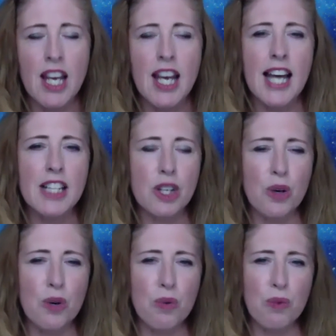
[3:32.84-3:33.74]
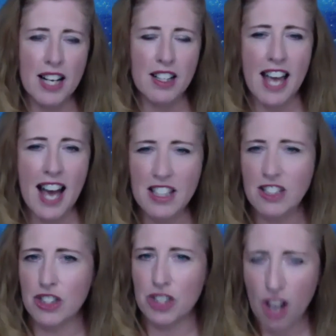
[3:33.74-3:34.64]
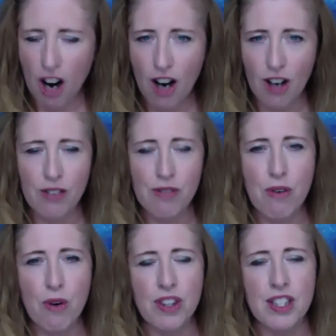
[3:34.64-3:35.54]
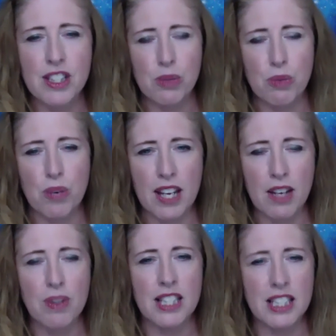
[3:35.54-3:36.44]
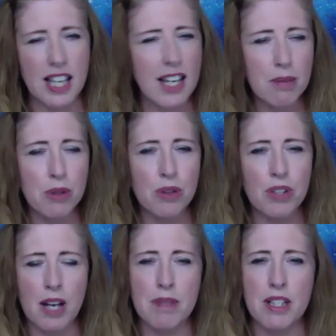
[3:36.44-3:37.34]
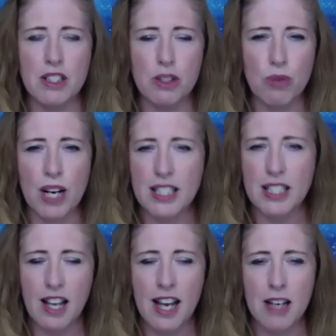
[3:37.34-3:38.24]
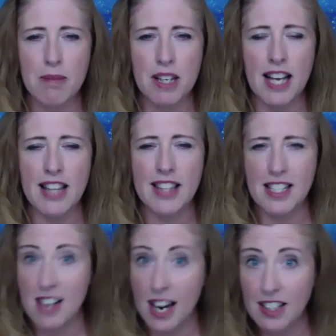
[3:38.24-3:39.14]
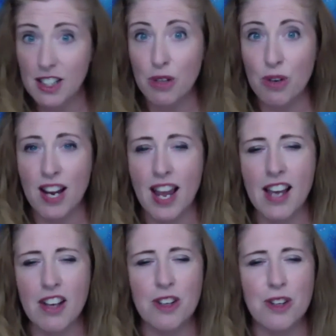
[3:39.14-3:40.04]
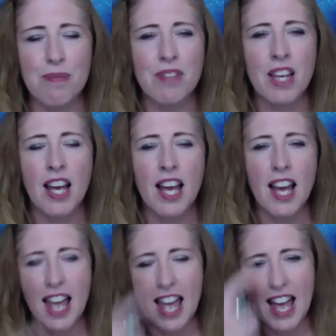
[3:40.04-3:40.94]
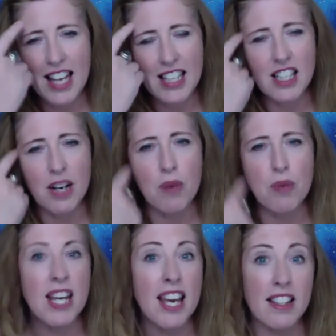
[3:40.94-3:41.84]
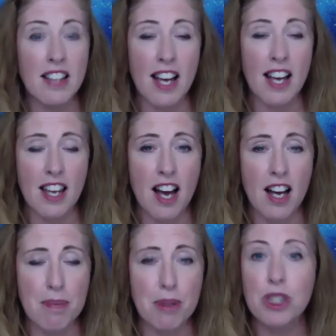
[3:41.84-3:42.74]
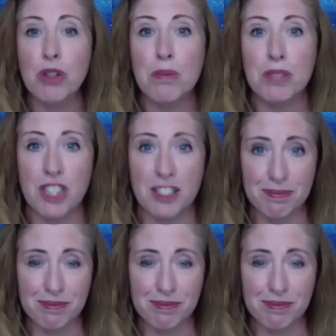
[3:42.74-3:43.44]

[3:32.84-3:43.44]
And so when I cast the chart for this week, when the sun and moon come in direct alignment at that 90 degree angle, and we get a, a prescription